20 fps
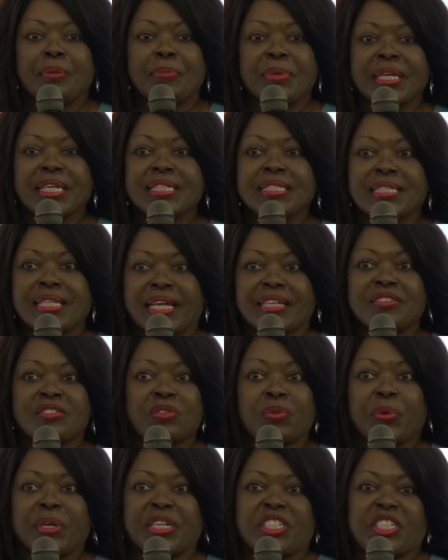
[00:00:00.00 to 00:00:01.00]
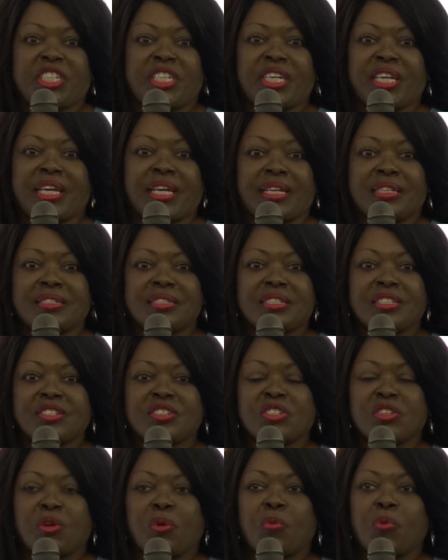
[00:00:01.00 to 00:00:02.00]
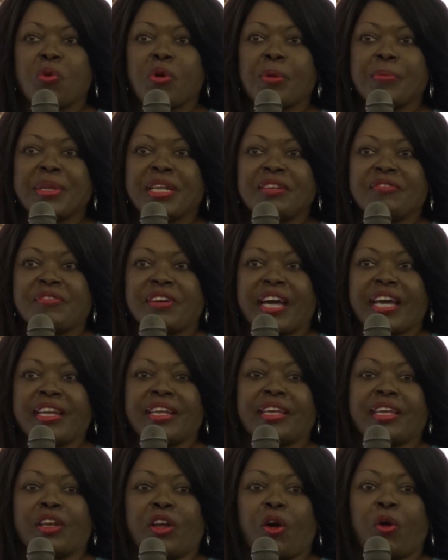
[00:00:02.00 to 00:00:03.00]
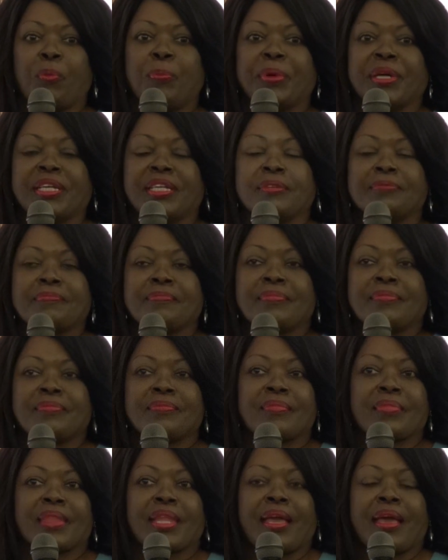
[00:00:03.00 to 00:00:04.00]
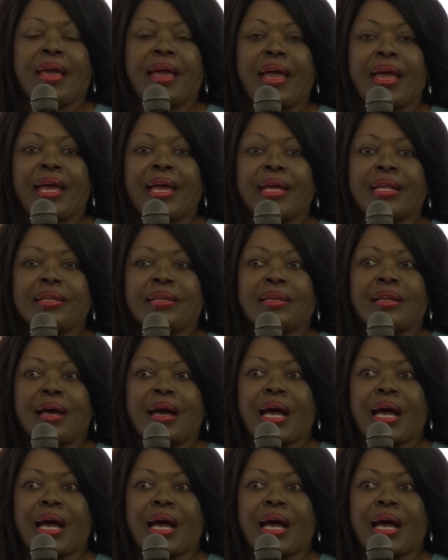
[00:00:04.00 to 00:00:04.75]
because that's the way she is. She's so warm and inviting and open. And